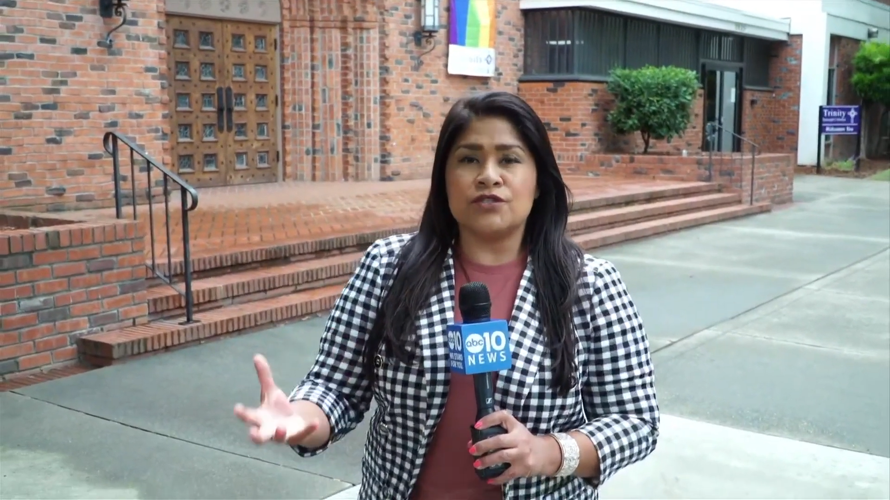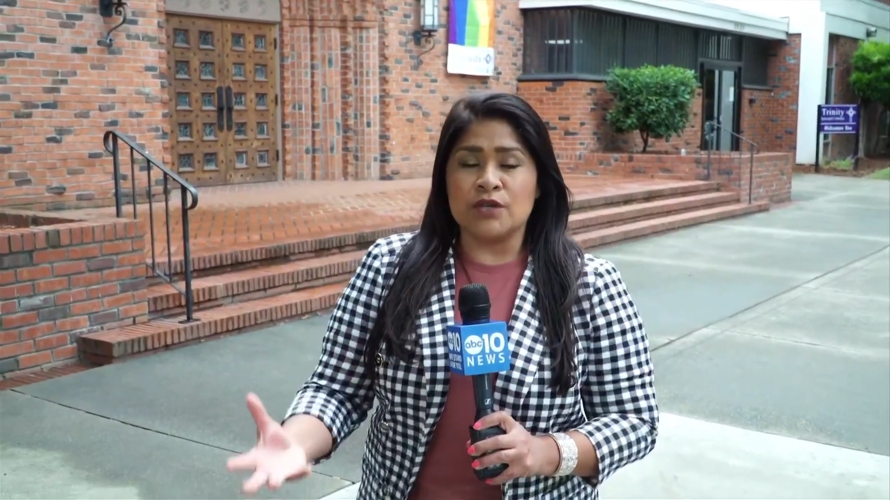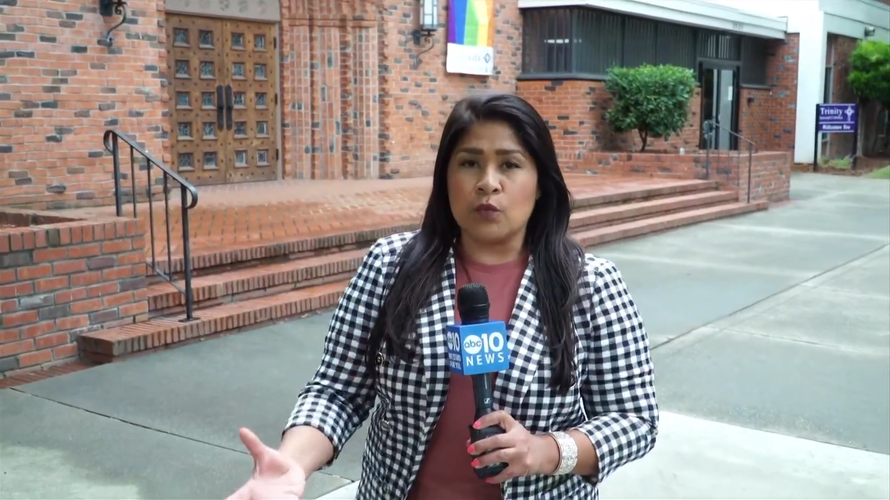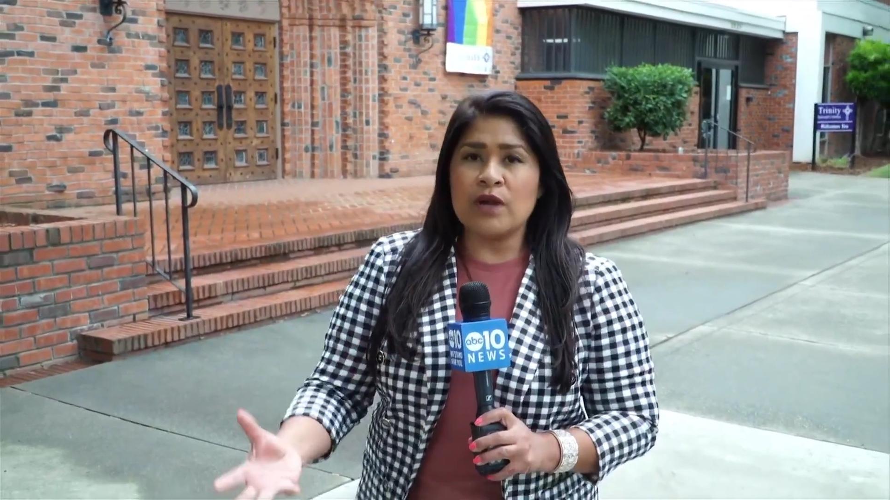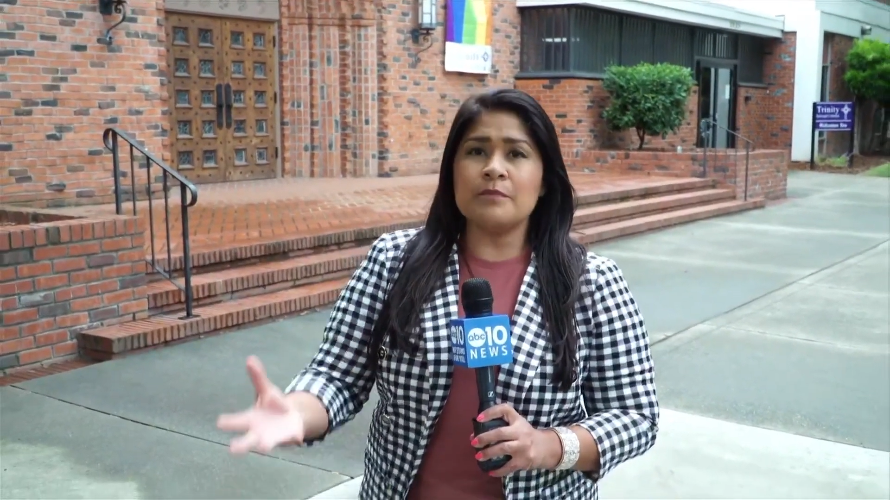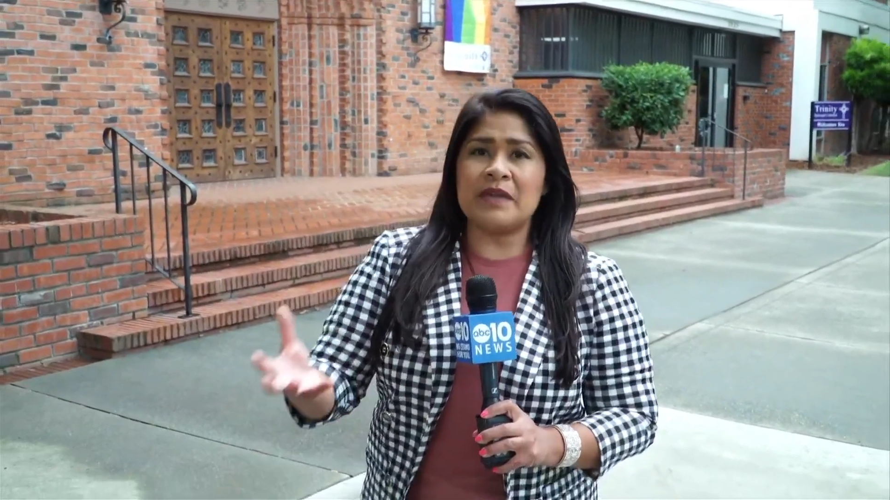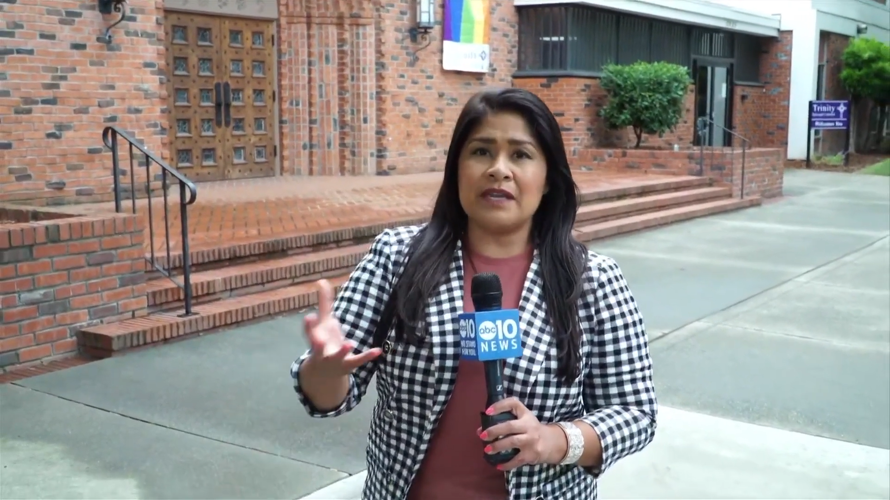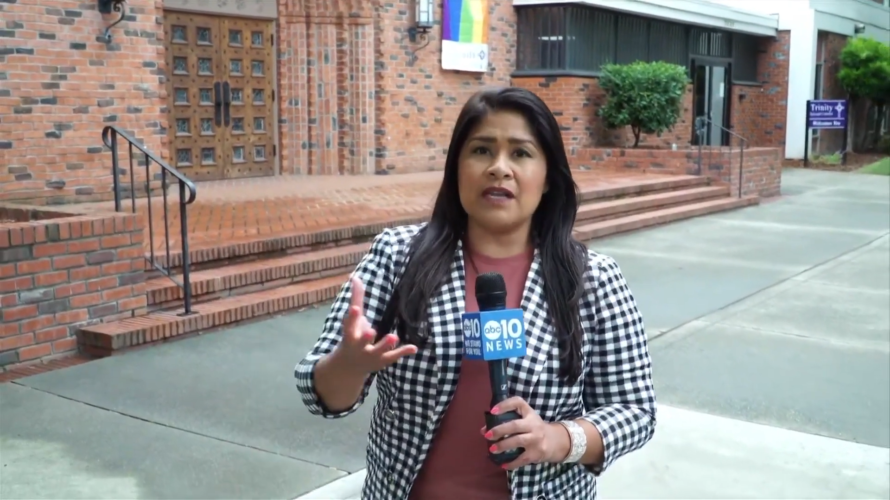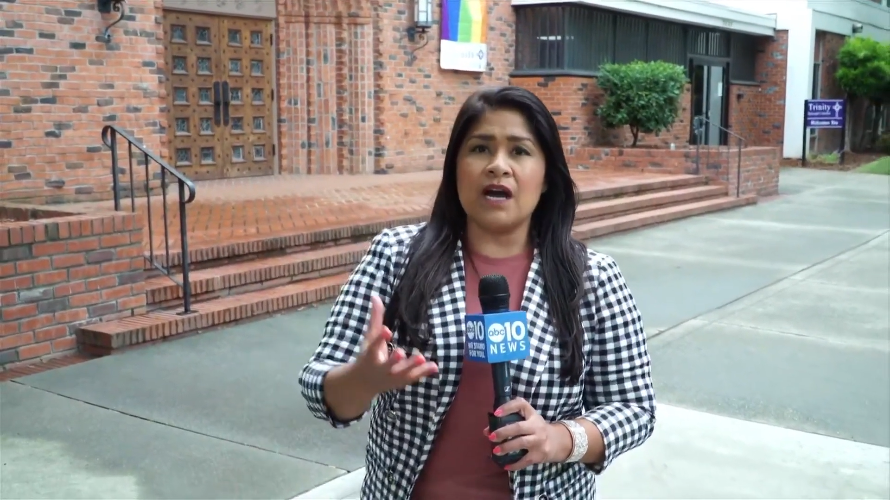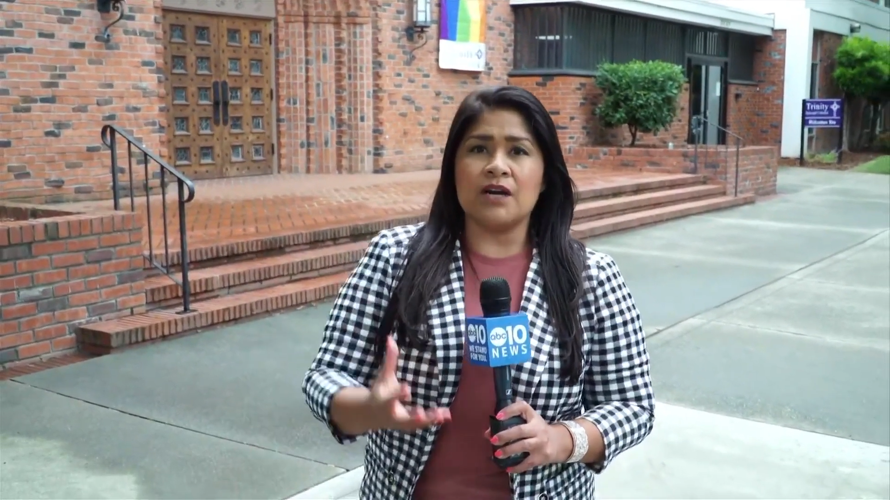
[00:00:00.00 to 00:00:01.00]
the
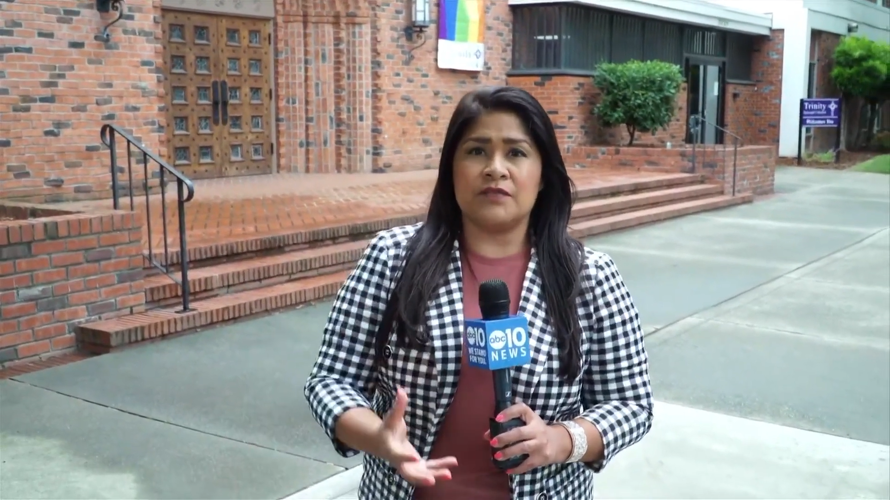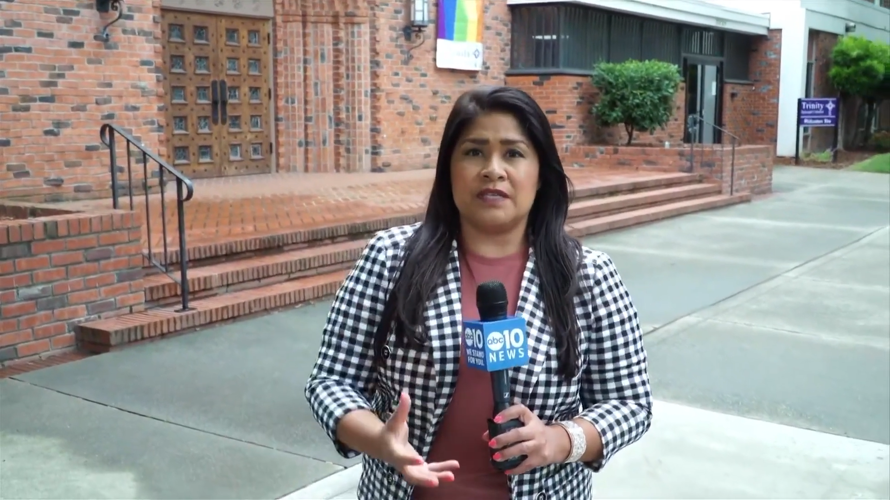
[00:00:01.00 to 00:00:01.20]
well-being of